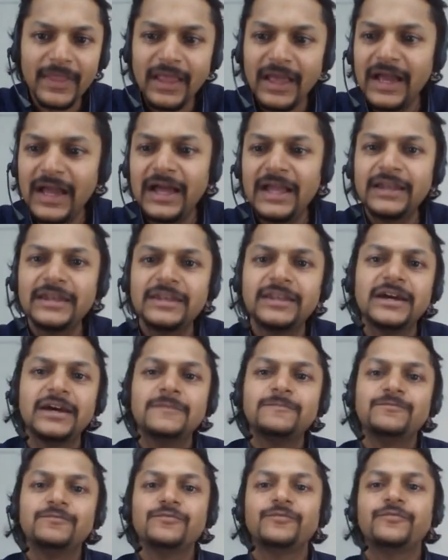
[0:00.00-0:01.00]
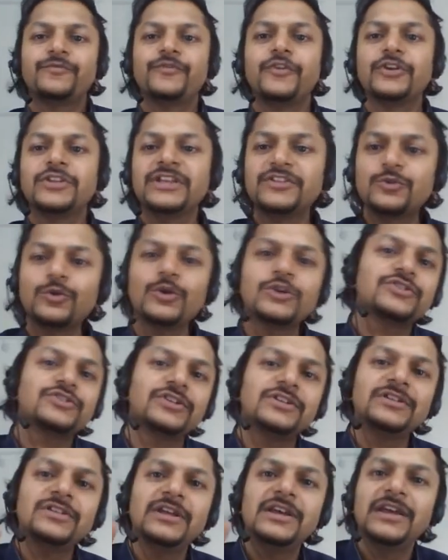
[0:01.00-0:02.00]
And um, for this
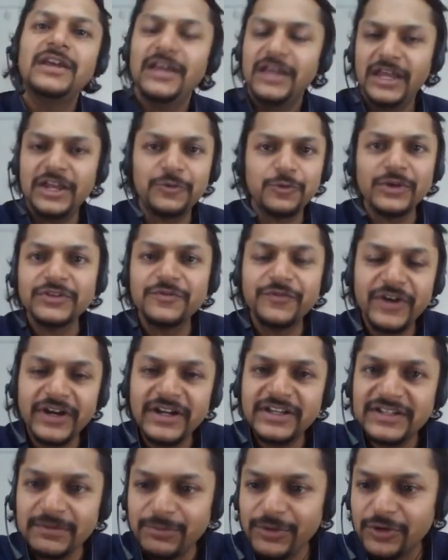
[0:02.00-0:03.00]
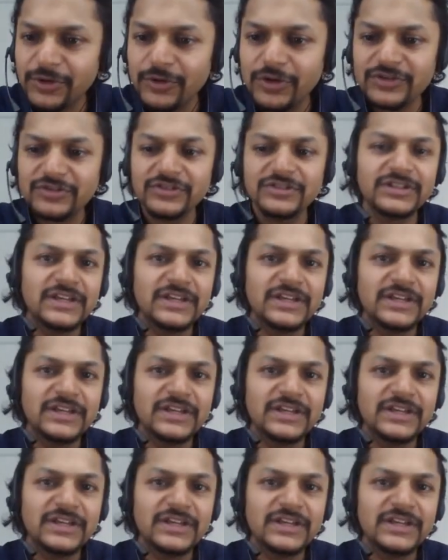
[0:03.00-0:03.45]
question, it was a very simple question.